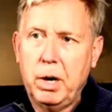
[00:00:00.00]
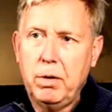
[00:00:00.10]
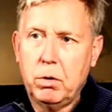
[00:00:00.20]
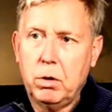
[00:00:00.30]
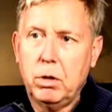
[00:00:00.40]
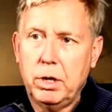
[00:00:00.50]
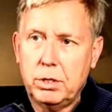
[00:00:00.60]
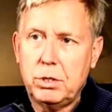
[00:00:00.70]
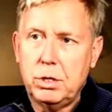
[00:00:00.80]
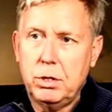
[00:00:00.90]
my
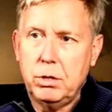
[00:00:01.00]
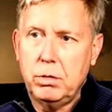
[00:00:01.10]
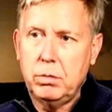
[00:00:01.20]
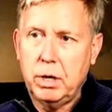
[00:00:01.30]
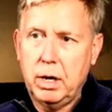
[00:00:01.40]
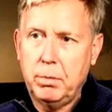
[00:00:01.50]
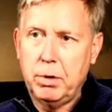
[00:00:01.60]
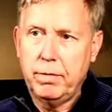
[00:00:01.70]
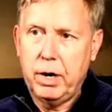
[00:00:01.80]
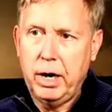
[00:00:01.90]
role is to
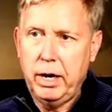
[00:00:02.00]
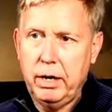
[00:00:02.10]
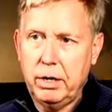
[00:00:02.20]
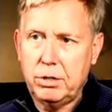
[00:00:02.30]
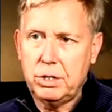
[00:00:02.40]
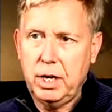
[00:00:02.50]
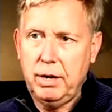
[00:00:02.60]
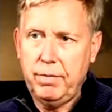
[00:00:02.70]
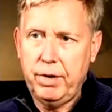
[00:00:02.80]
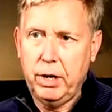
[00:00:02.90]
uh, provide a
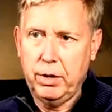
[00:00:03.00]
safe,